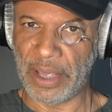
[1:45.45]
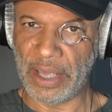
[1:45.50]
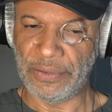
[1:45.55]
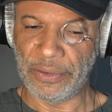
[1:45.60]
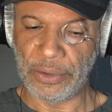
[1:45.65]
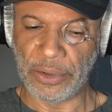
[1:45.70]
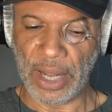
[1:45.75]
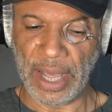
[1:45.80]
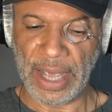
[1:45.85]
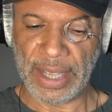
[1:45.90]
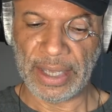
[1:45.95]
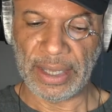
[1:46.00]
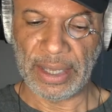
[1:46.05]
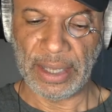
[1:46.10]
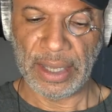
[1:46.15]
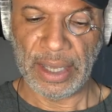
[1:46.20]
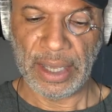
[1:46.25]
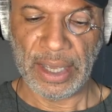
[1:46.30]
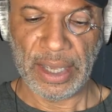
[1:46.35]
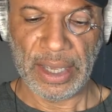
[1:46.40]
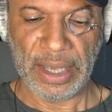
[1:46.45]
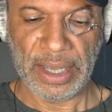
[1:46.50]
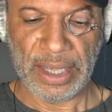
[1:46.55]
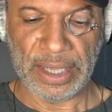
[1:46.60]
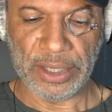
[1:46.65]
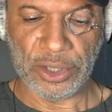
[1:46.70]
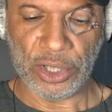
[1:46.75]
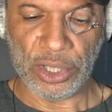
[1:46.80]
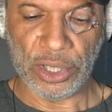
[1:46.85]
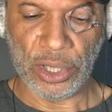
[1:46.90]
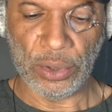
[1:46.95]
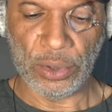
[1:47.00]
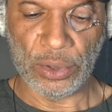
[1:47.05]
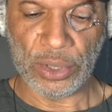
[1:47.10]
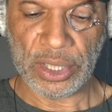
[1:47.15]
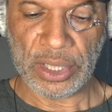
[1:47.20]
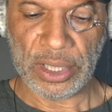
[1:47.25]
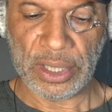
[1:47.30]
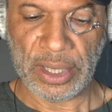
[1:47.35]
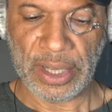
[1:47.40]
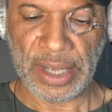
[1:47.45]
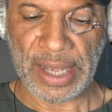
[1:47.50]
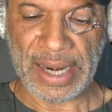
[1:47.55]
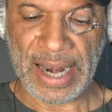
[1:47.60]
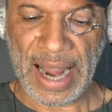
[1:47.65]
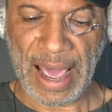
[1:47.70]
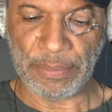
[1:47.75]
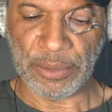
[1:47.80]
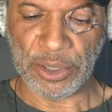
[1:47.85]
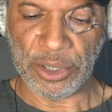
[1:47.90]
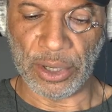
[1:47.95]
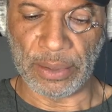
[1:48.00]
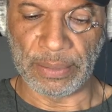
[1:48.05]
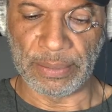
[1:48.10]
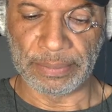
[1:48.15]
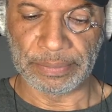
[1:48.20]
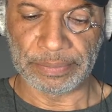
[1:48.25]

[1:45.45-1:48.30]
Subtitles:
if you like, is to use a laptop.